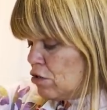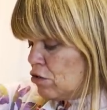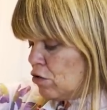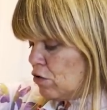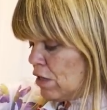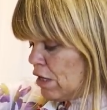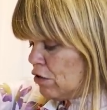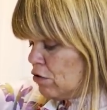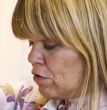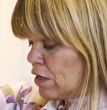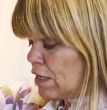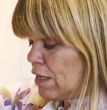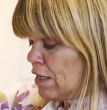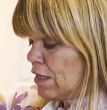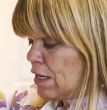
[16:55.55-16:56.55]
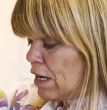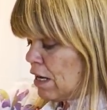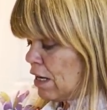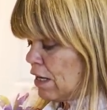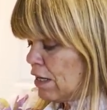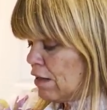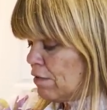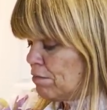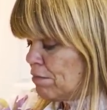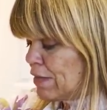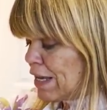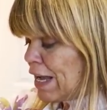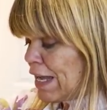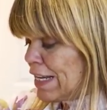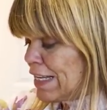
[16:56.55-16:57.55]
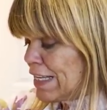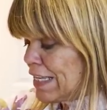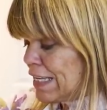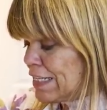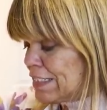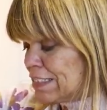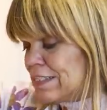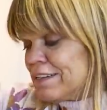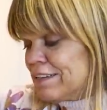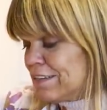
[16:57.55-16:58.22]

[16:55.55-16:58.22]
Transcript: so that you can kind of get